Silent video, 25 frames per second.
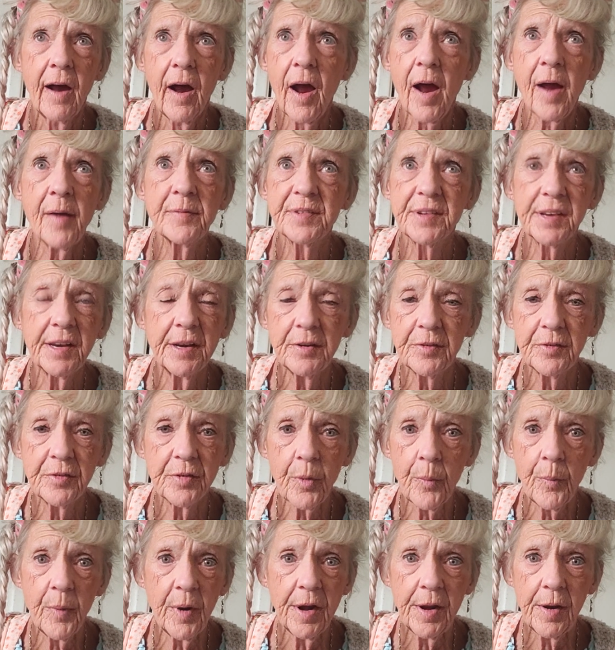I've seen
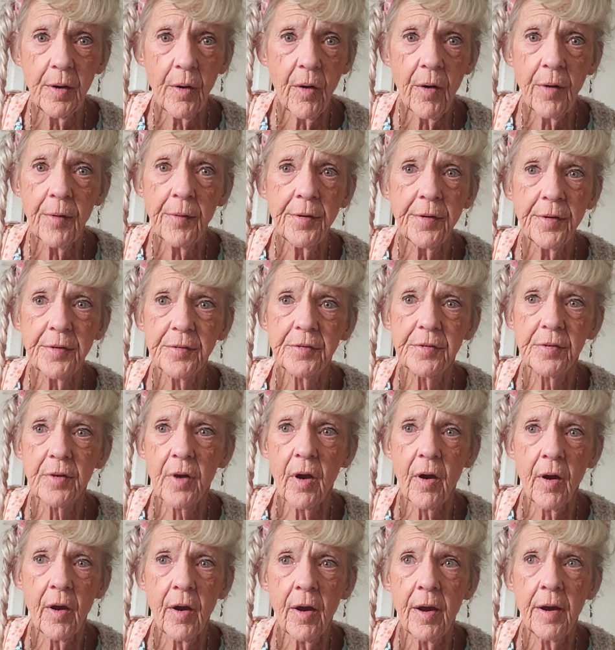so many artists
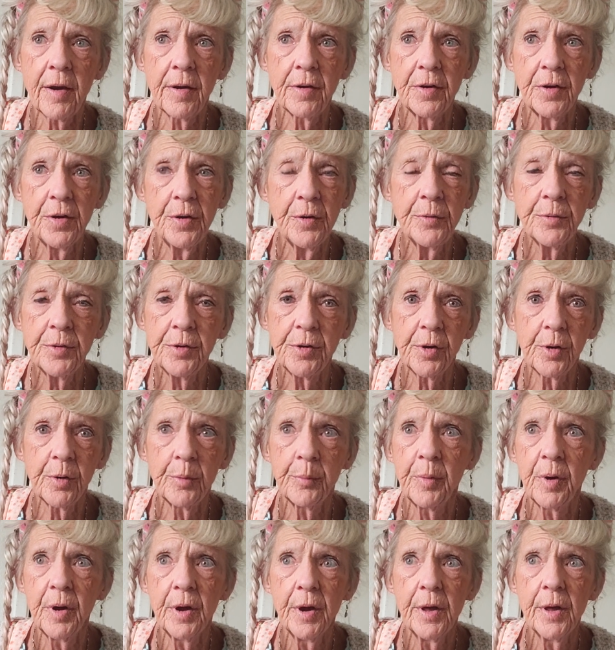on
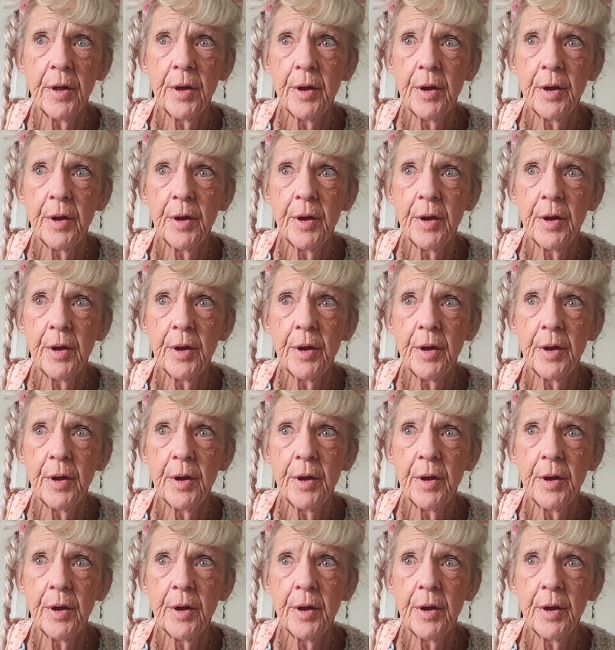YouTube